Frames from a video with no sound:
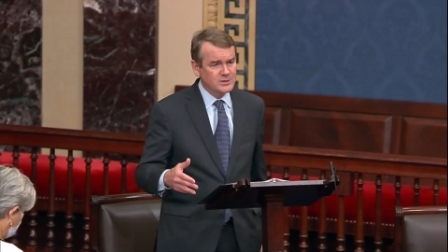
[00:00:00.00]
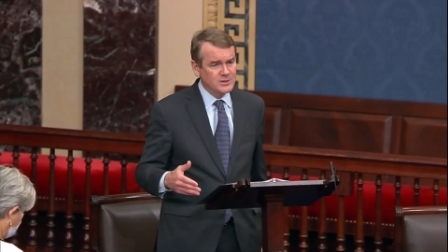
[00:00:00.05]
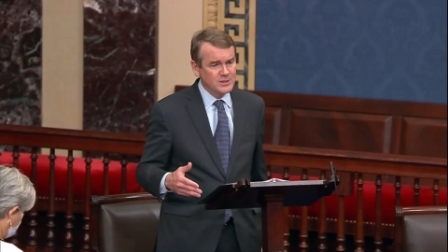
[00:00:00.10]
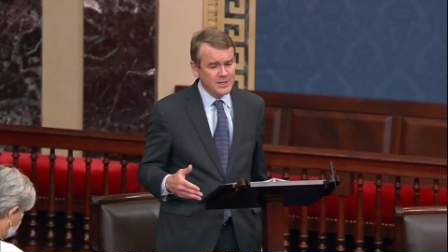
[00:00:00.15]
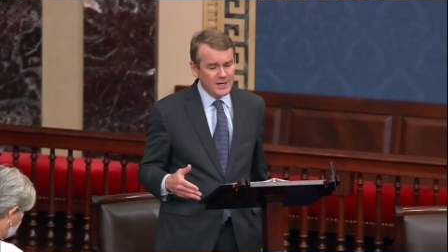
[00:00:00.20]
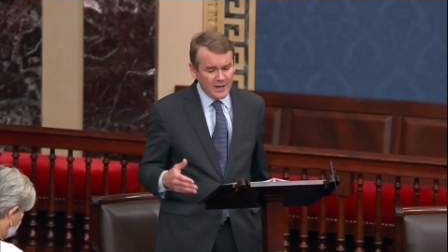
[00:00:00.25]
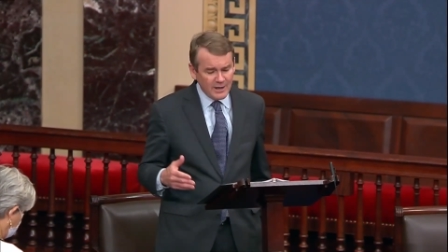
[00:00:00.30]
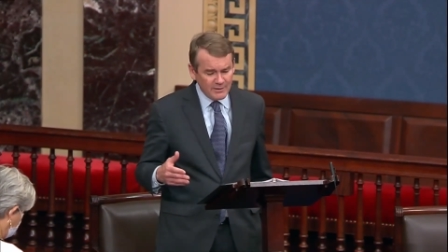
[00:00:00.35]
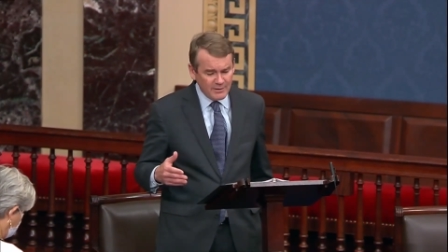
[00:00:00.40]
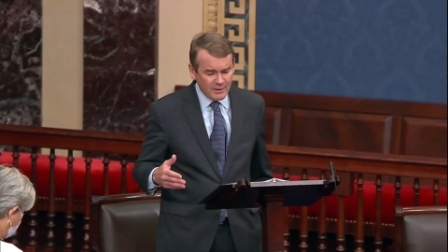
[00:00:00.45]

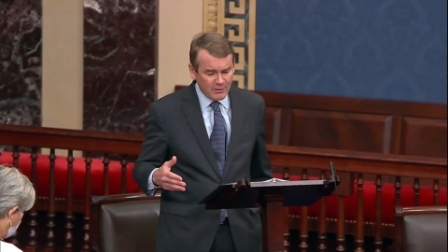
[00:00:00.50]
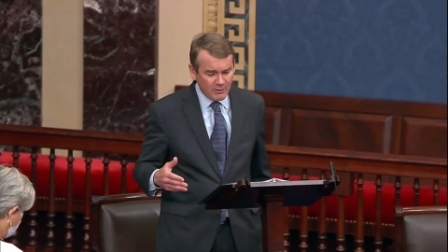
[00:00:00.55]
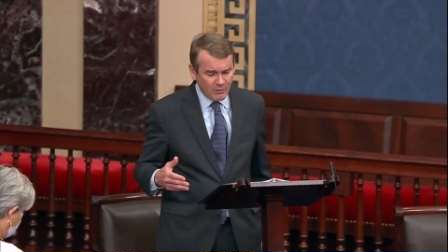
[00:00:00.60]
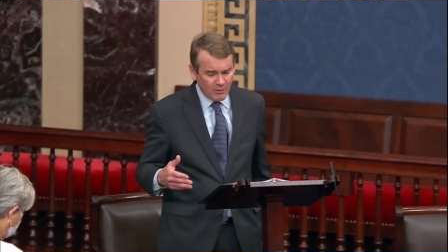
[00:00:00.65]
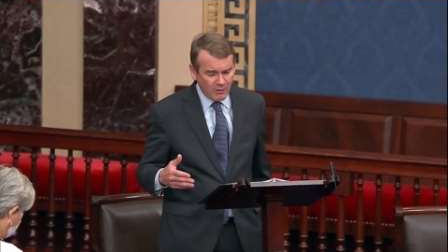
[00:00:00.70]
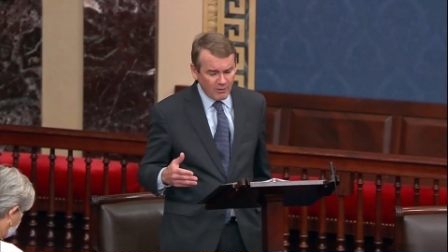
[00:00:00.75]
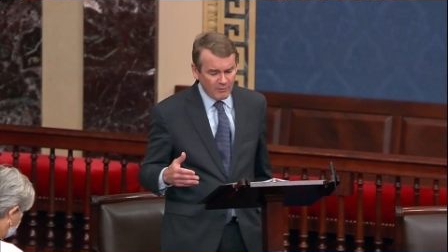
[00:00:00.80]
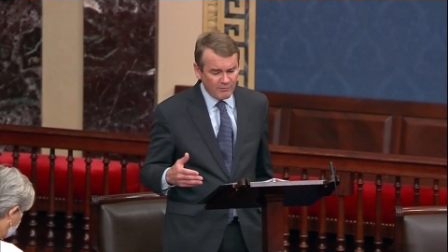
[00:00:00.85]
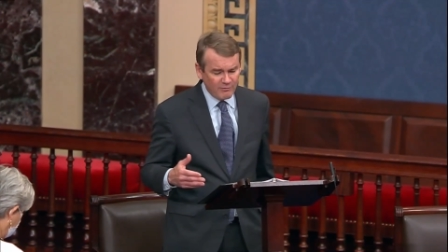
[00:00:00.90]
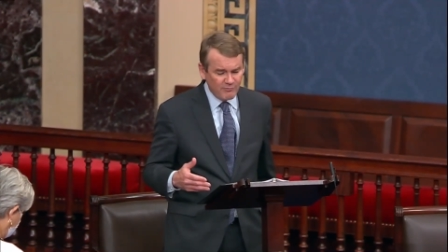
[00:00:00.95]
Today, there
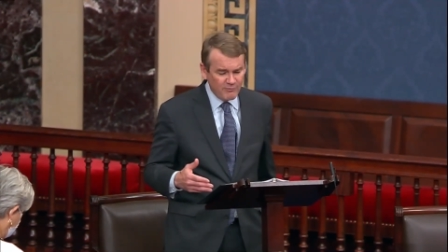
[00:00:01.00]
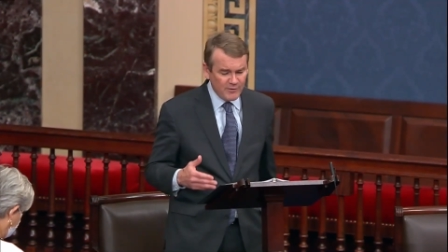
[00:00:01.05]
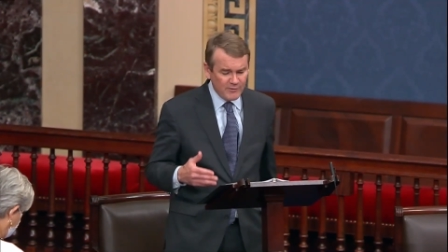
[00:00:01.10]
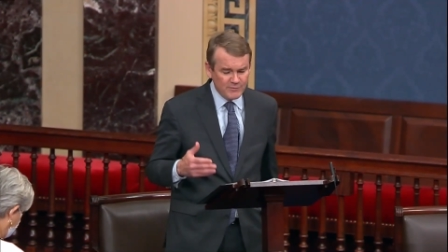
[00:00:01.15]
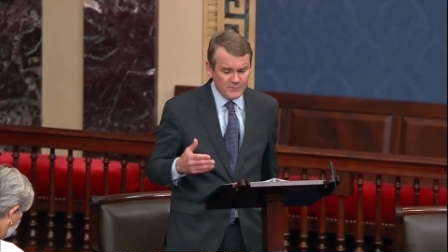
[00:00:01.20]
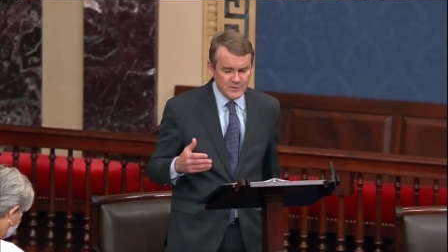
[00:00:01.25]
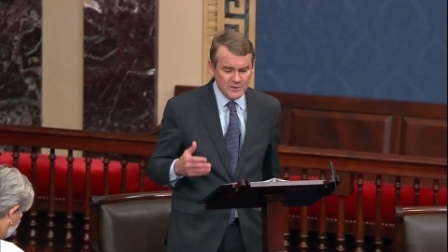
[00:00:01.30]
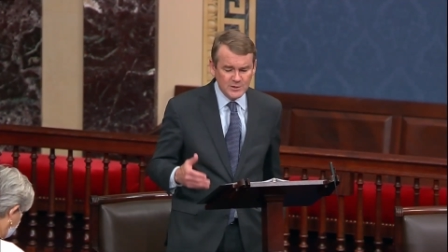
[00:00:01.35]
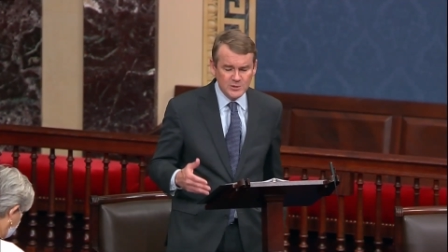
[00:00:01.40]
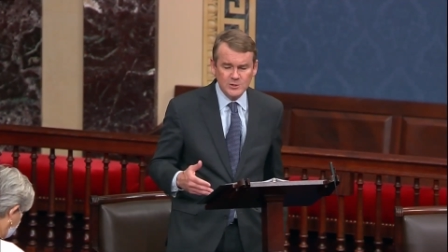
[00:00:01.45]
are
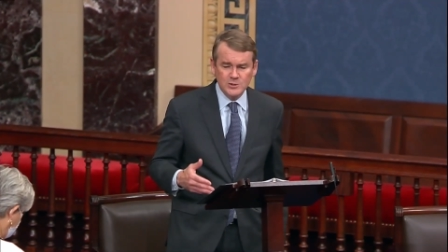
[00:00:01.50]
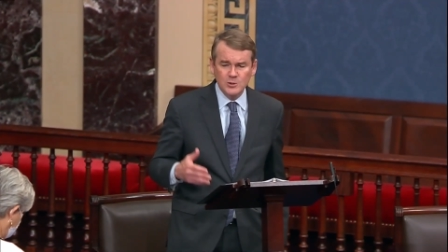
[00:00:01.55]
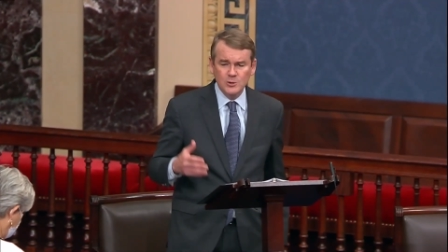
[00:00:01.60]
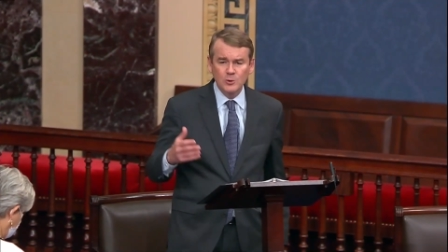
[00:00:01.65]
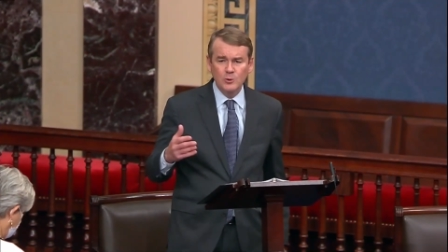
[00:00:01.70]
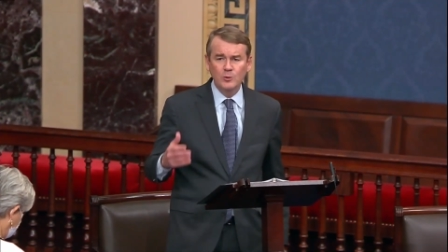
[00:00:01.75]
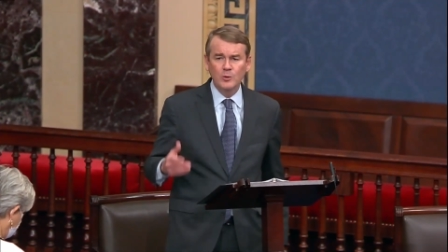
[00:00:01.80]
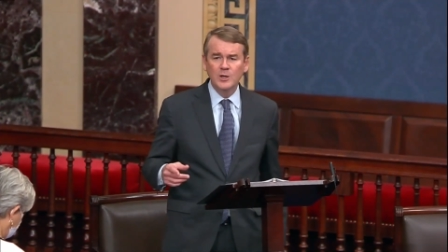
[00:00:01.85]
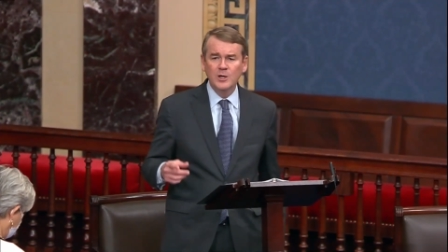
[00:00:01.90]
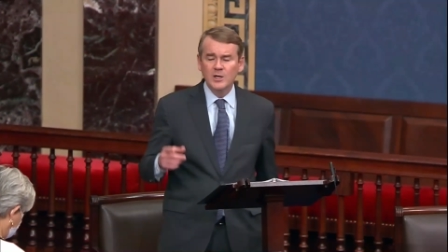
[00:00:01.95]

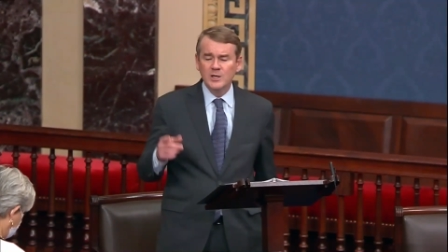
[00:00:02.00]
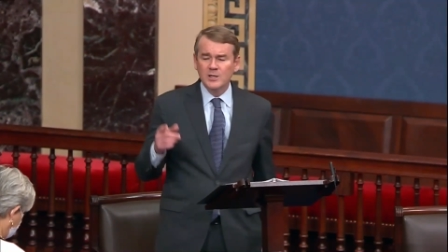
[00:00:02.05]
52